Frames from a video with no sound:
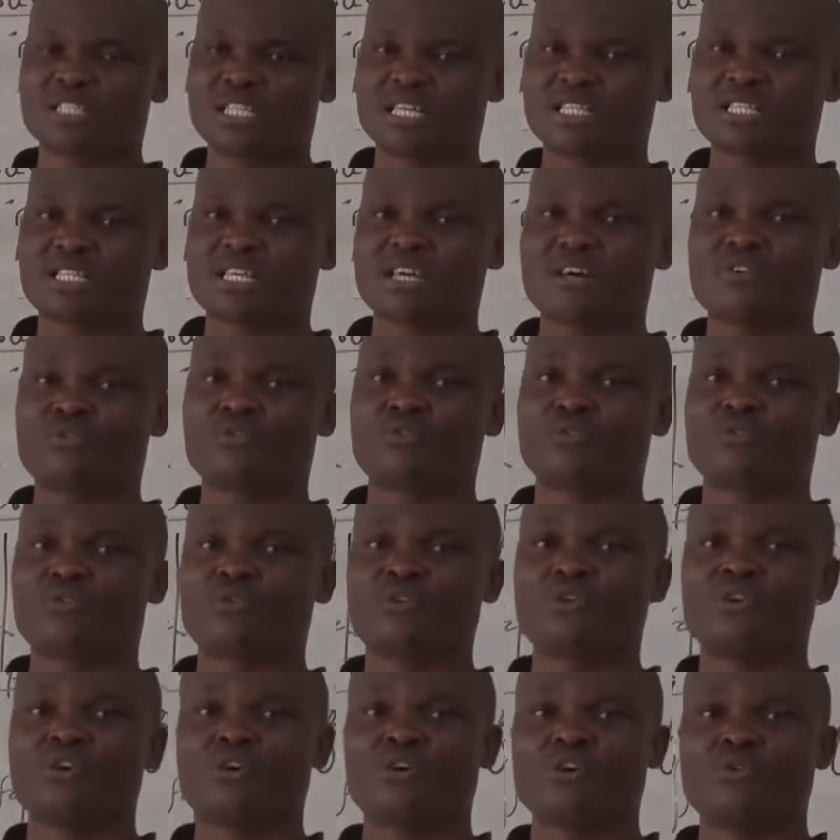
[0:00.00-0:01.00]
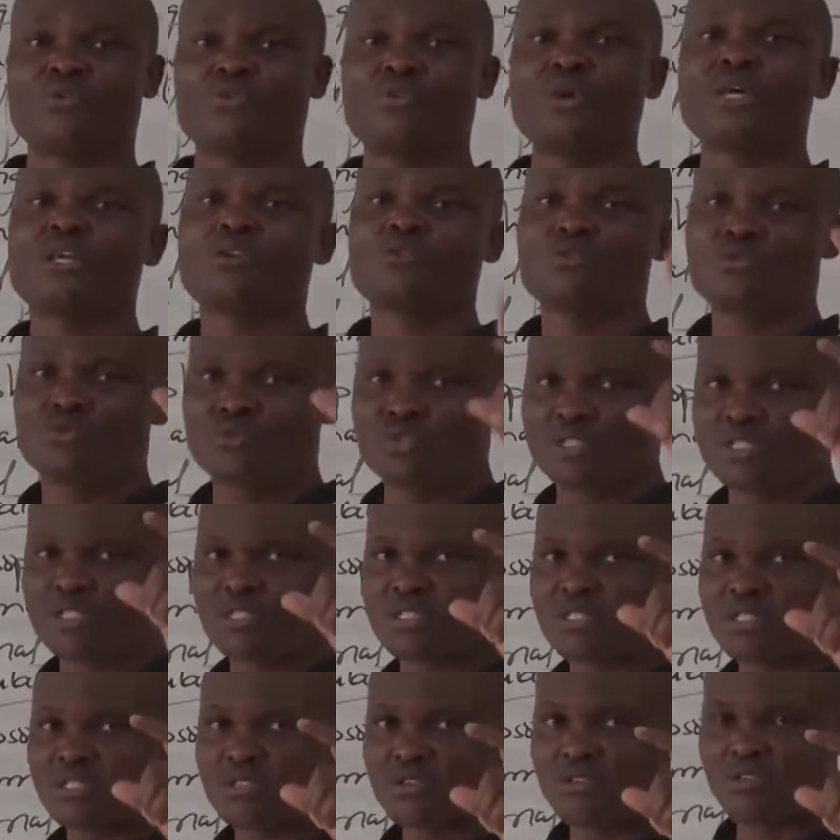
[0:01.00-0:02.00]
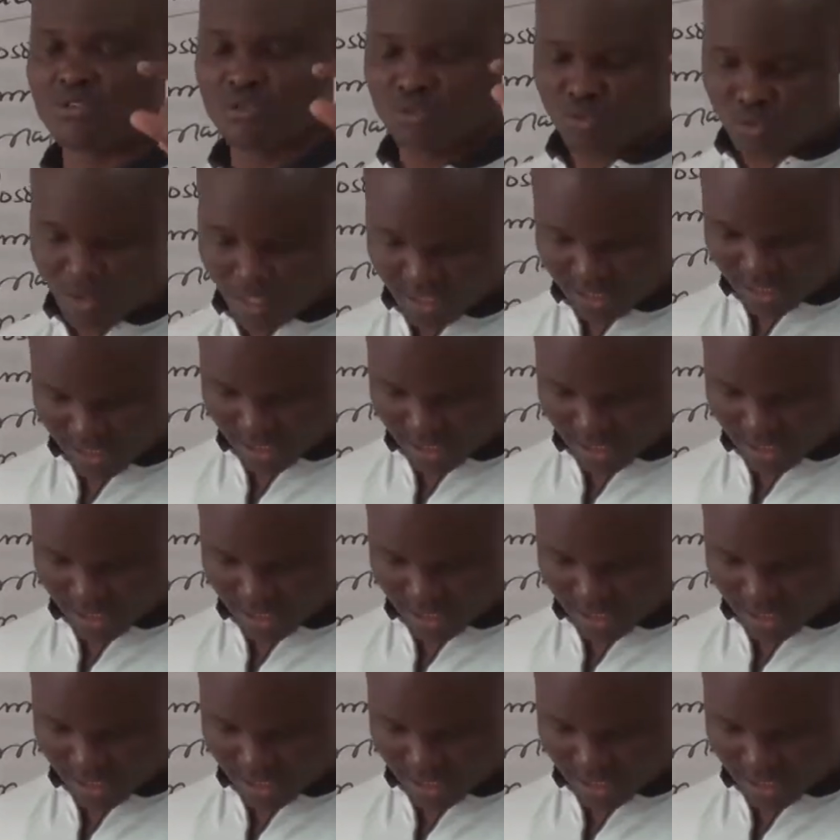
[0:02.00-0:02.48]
and therefore we lose on what